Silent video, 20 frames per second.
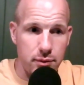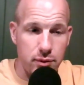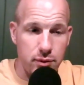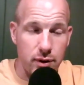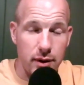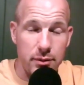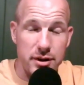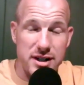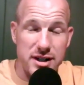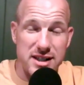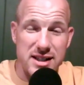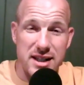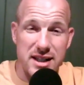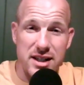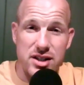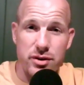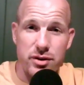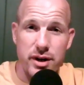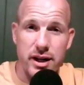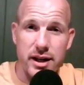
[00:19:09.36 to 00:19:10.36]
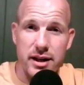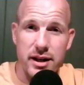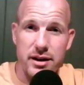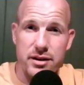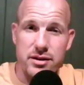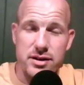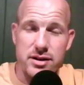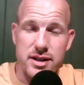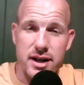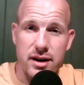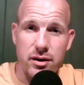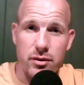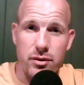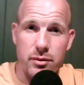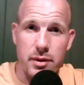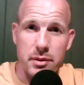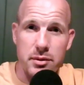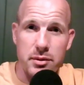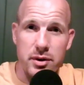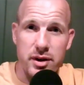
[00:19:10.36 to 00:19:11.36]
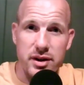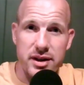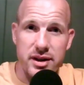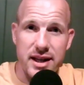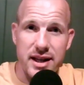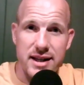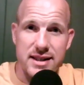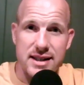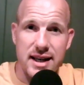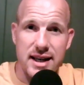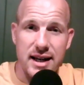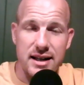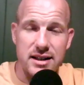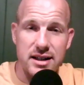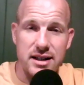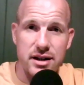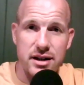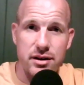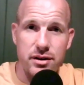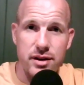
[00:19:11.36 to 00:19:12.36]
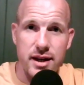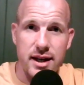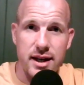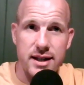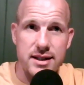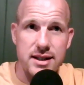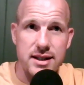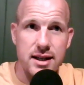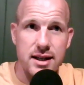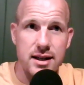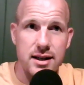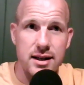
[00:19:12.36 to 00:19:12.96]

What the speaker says: probably 6 or 8 years. I don't remember the exact year that